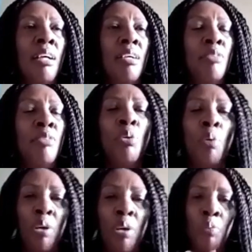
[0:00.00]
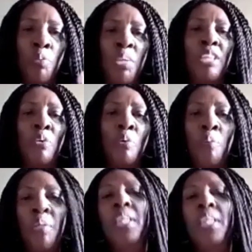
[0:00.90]
you know what, we know what
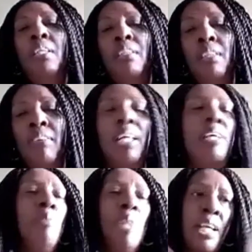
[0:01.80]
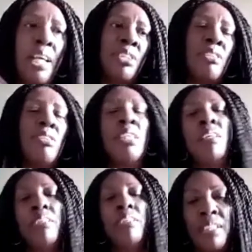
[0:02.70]
we need, right? We have certain
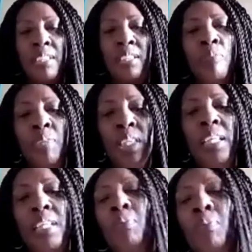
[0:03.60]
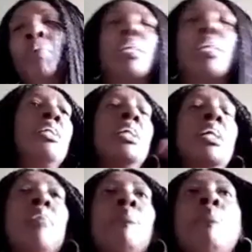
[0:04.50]
targets. We need what we need.
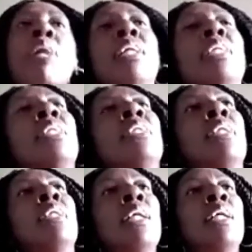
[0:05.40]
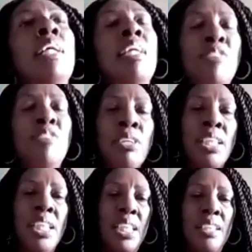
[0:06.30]
But if your
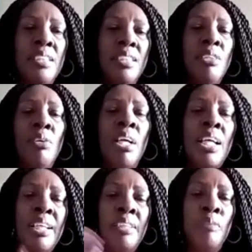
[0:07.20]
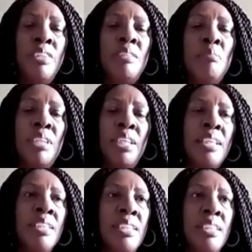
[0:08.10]
needs don't align with somebody
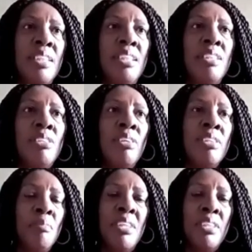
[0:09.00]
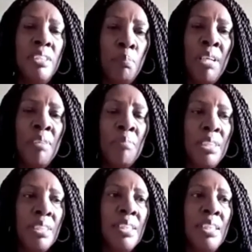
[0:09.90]
else's needs or some other
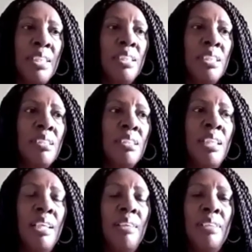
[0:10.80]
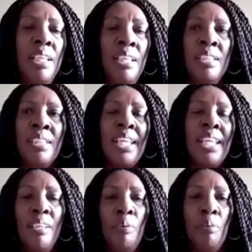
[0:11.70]
department's needs, then in a
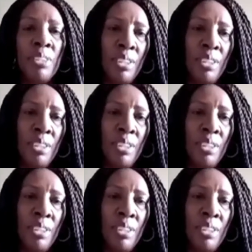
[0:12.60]
silo, what's the